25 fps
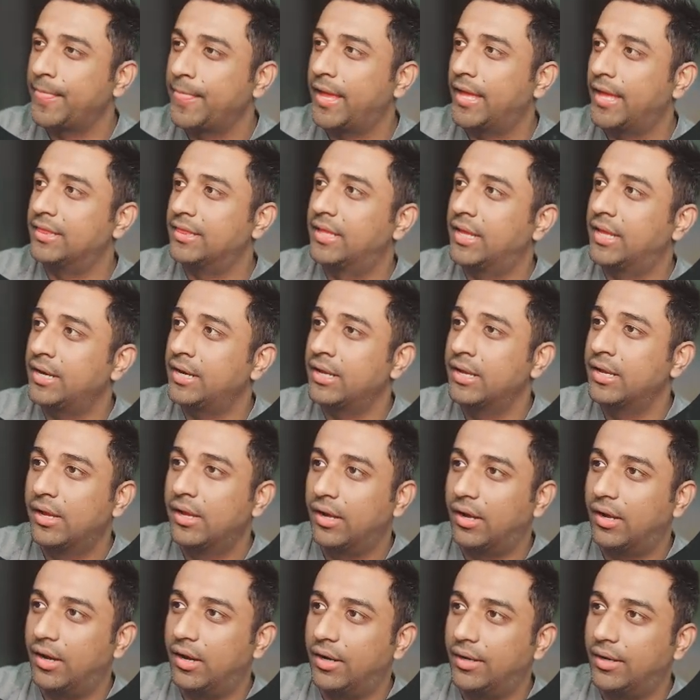and then
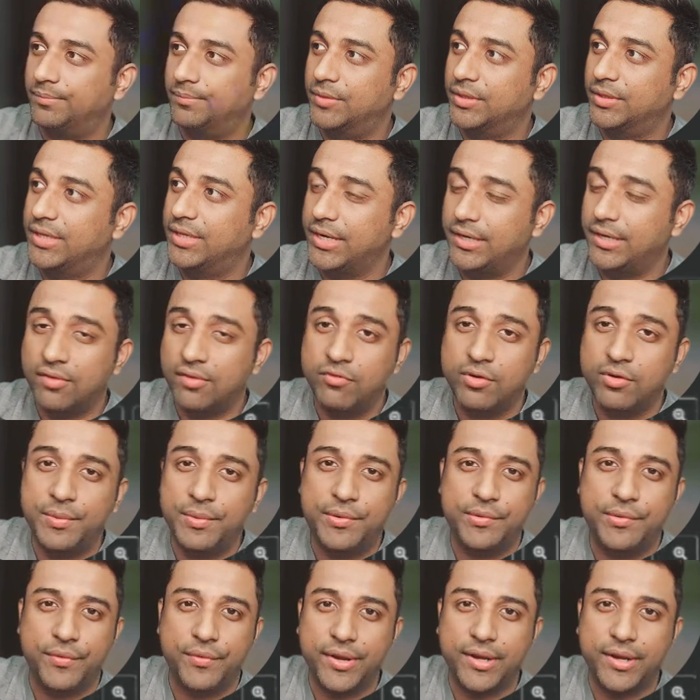the data will
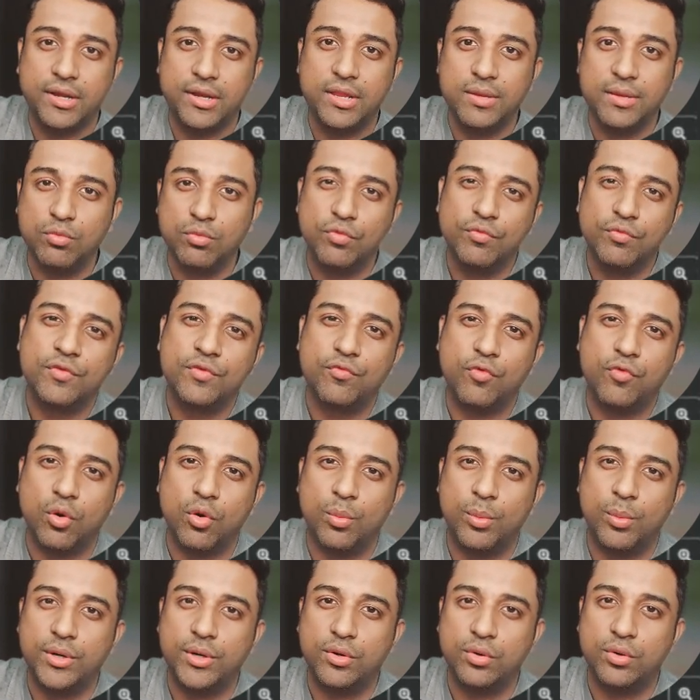be directly moving
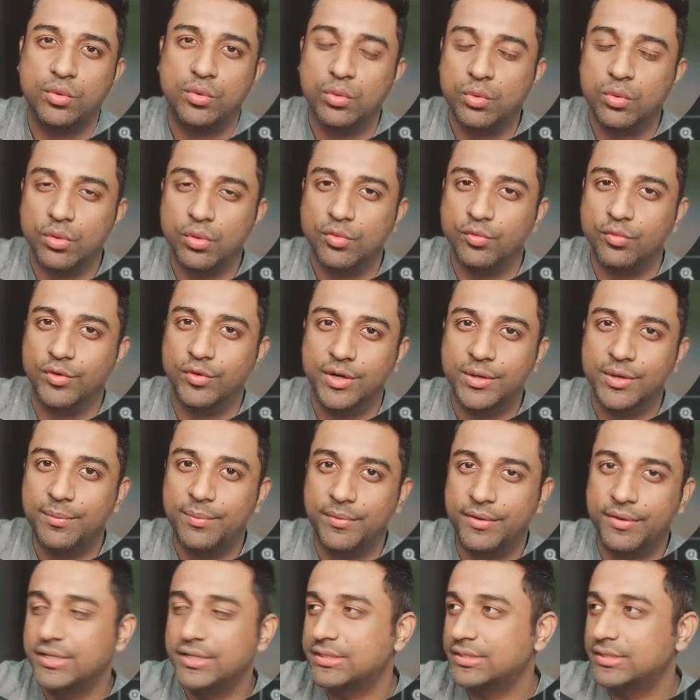forward to
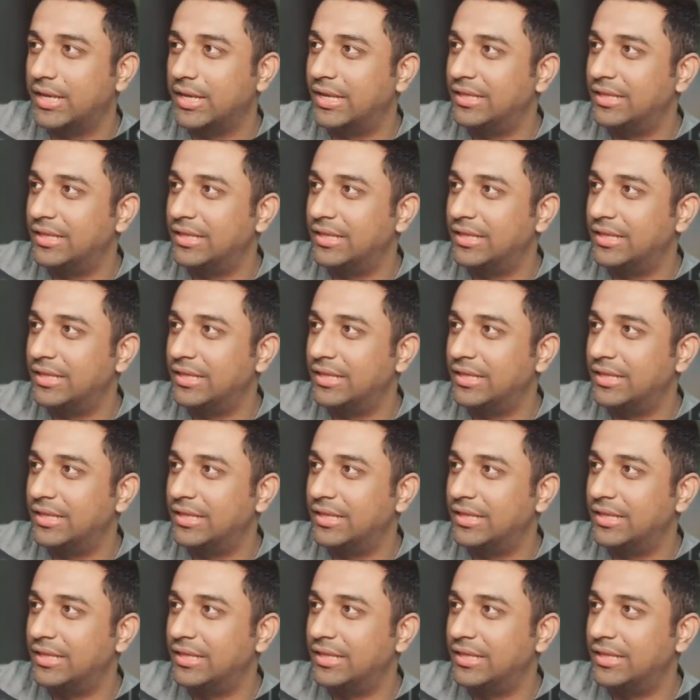WordPress.